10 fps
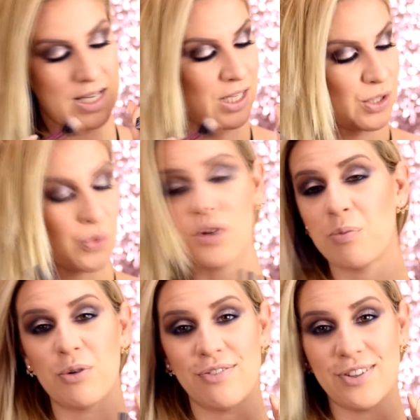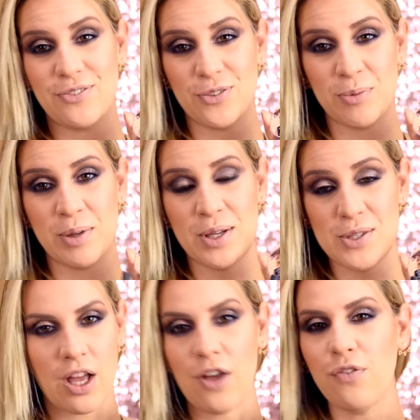It's worked perfect for me.
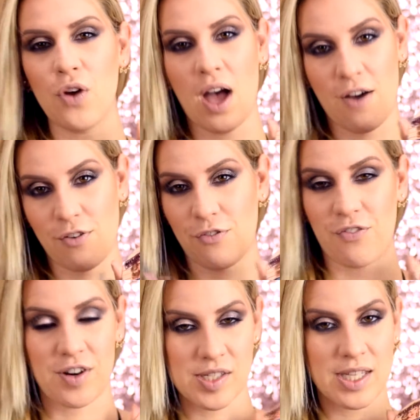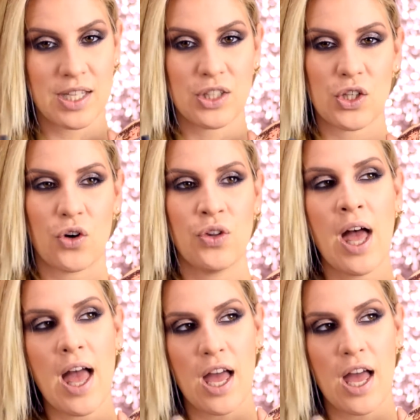If you have a fair skin tone,